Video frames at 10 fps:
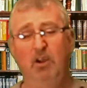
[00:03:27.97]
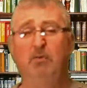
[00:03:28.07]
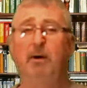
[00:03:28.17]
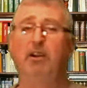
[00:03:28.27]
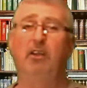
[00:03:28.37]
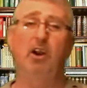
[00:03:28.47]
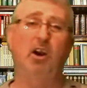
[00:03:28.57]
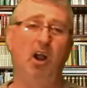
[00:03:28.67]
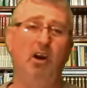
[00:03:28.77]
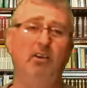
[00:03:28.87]
no matter the
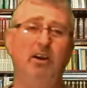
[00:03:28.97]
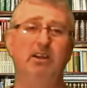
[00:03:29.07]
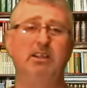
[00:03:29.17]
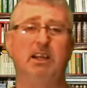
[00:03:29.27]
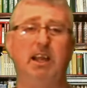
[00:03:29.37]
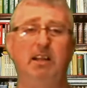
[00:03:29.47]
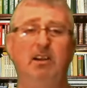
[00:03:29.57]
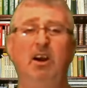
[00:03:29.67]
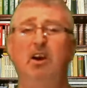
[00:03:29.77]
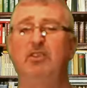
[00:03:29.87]
colour of their
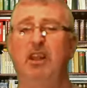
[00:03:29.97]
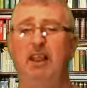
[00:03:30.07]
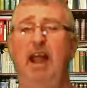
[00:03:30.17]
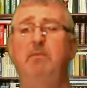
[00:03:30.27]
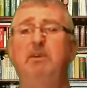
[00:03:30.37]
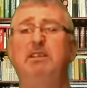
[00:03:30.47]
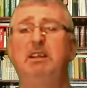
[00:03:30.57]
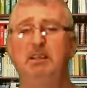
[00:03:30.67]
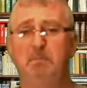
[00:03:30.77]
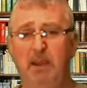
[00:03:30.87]
skin, the language they
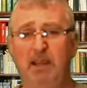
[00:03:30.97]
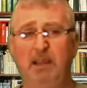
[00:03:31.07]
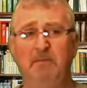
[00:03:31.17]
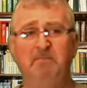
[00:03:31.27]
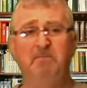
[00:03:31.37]
speak,